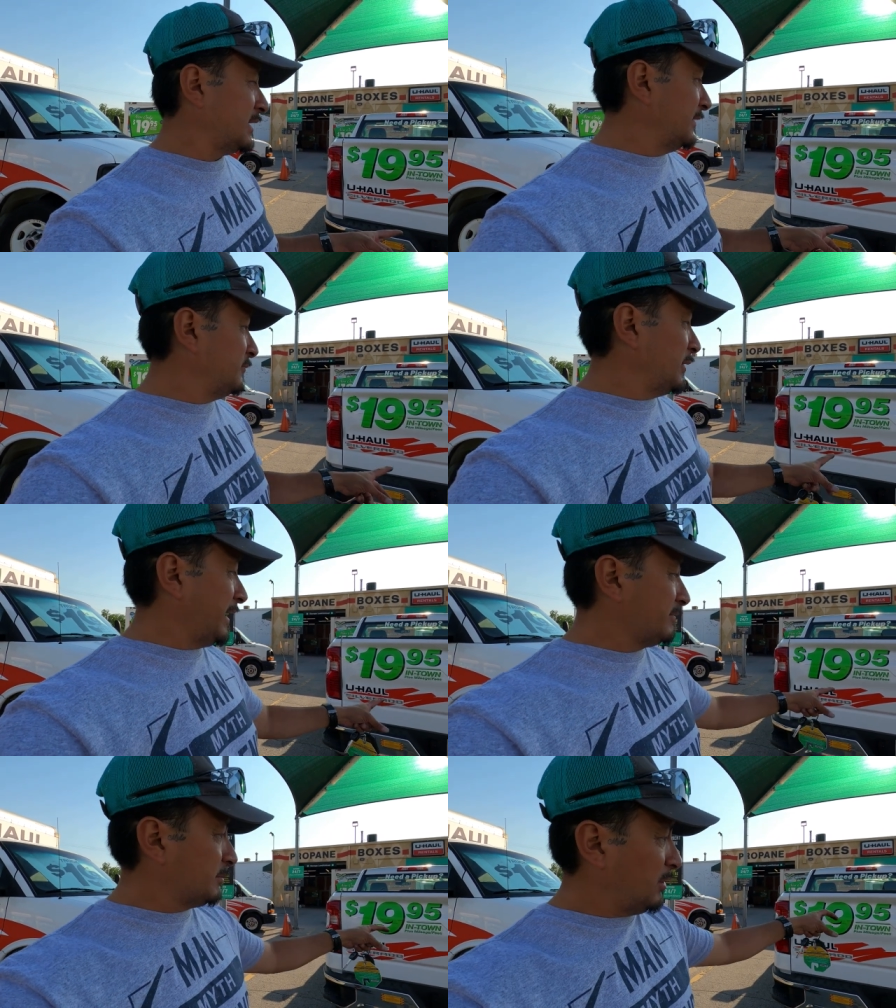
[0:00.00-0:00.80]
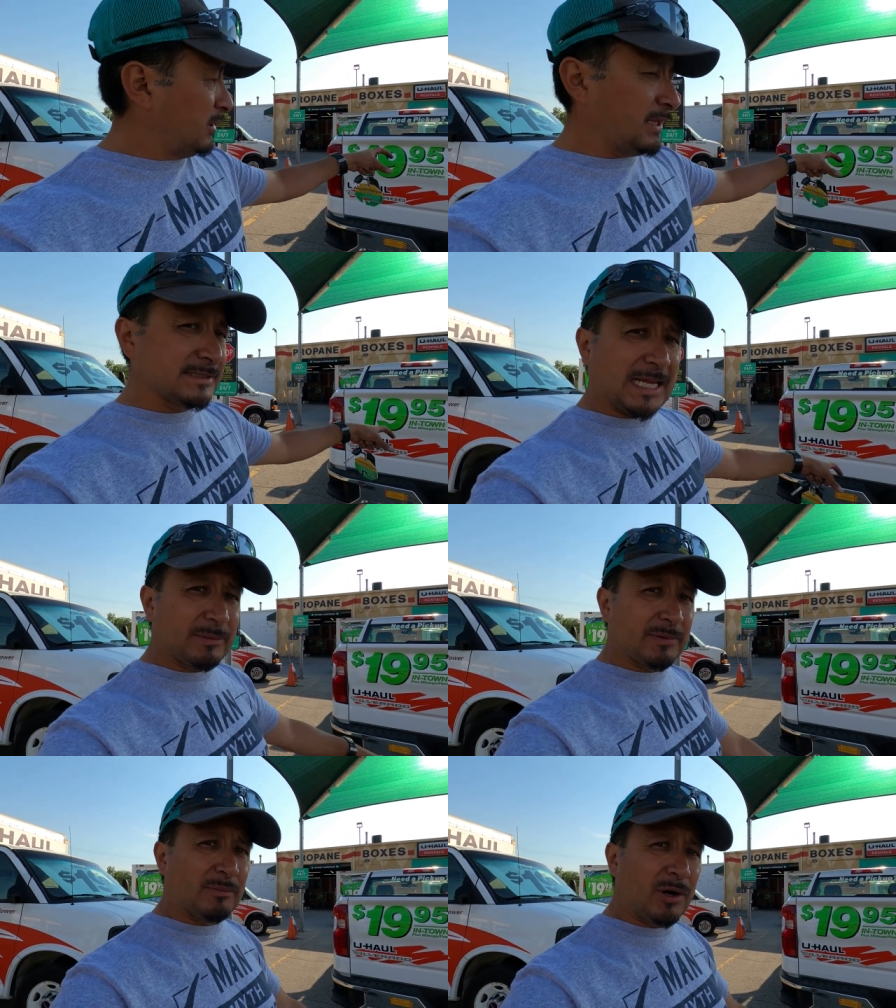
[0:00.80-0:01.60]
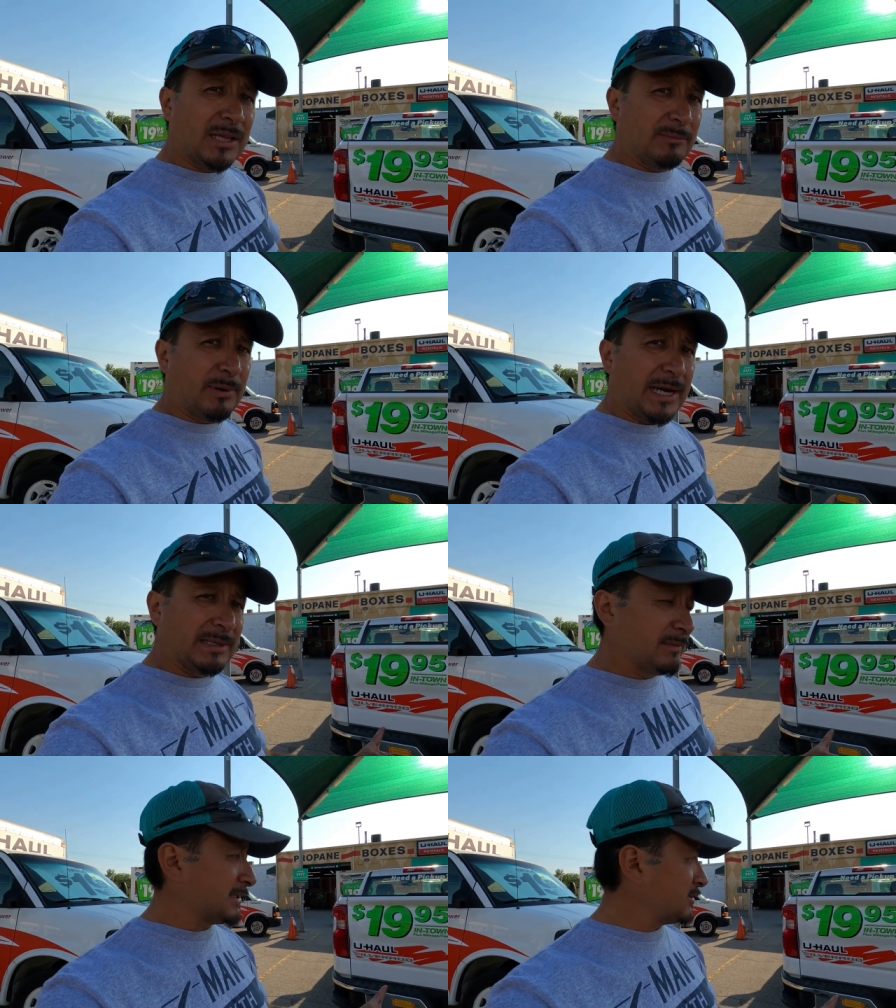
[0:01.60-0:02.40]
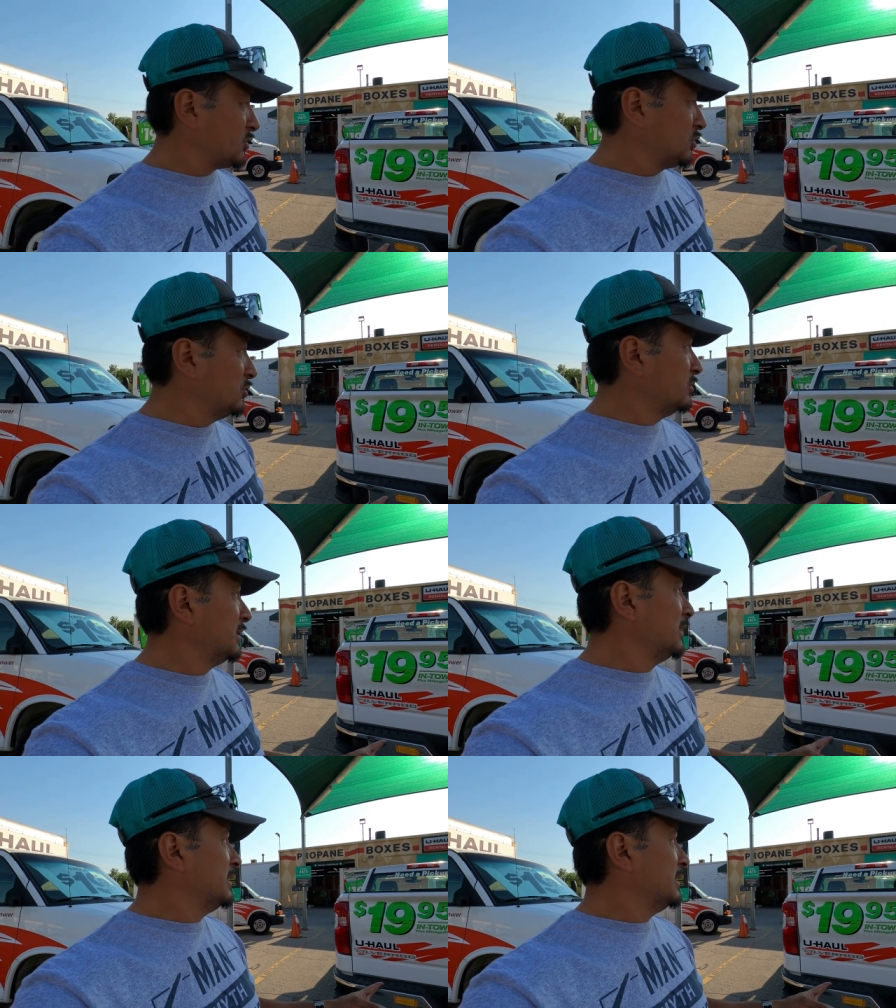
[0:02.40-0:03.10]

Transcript: if you have the ball on top and ball on bottom like the two